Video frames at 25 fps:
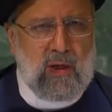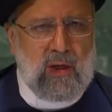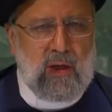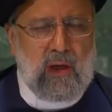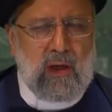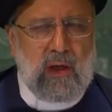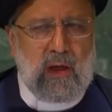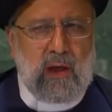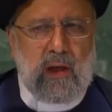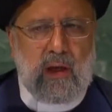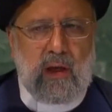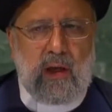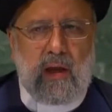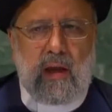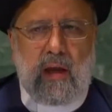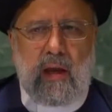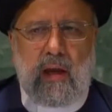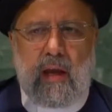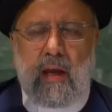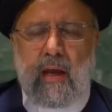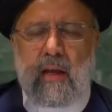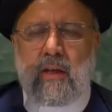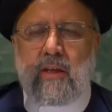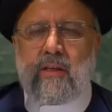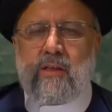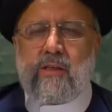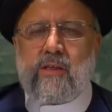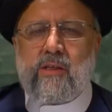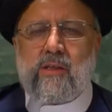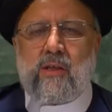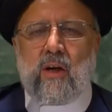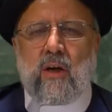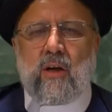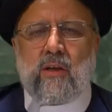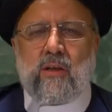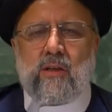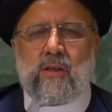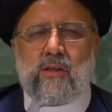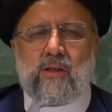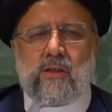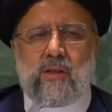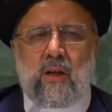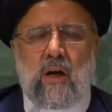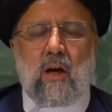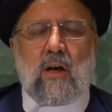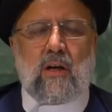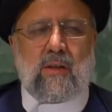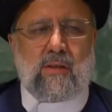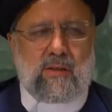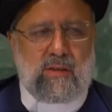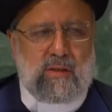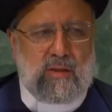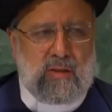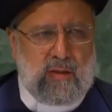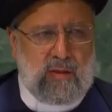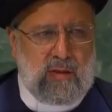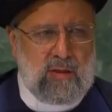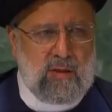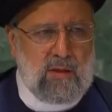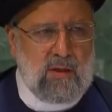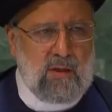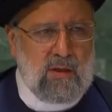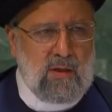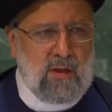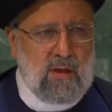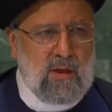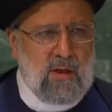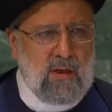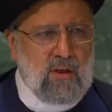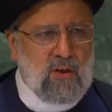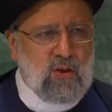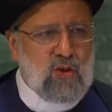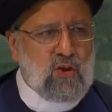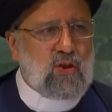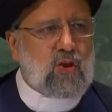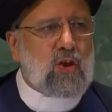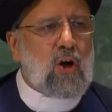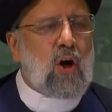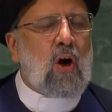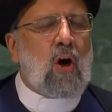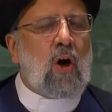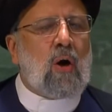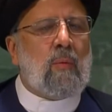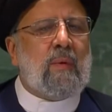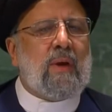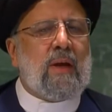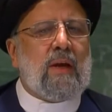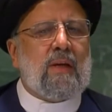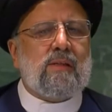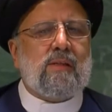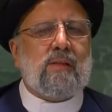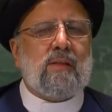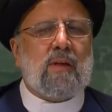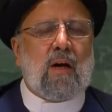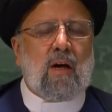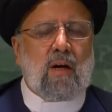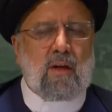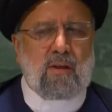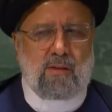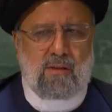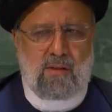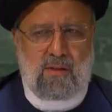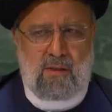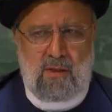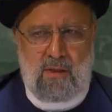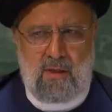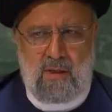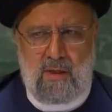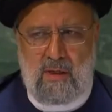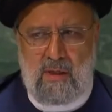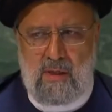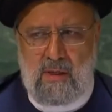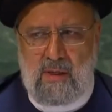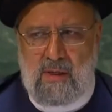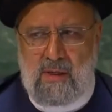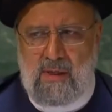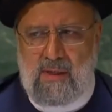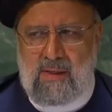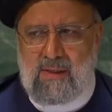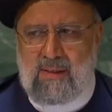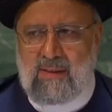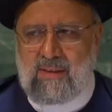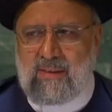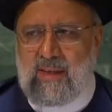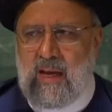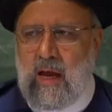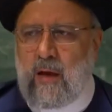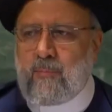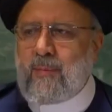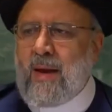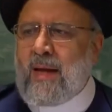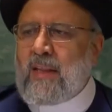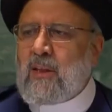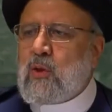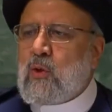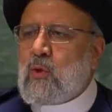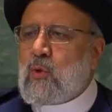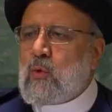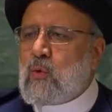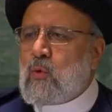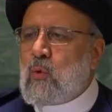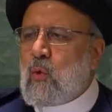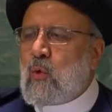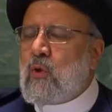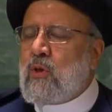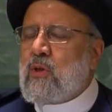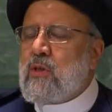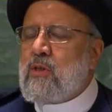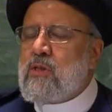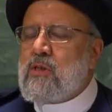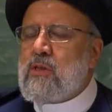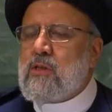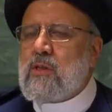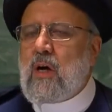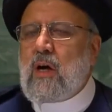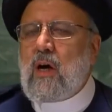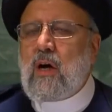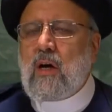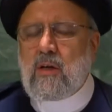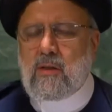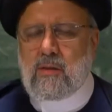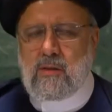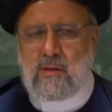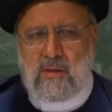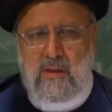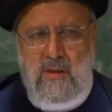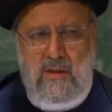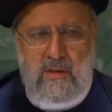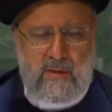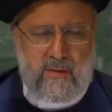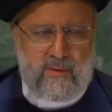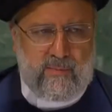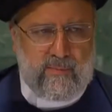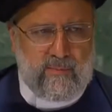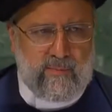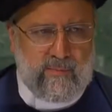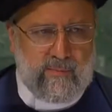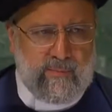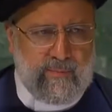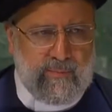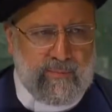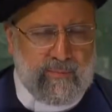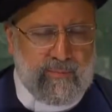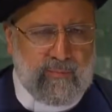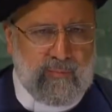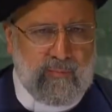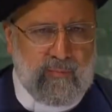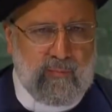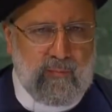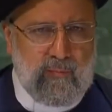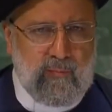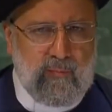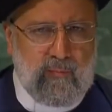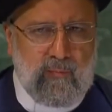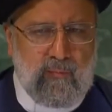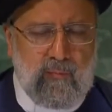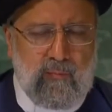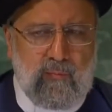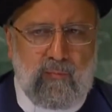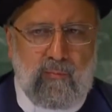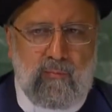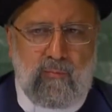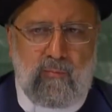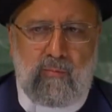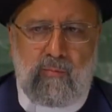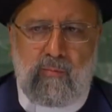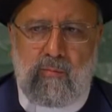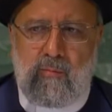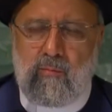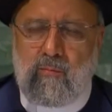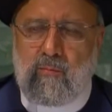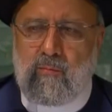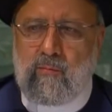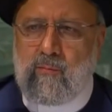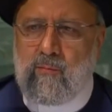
that inspire, that build human characters, that build societies, that build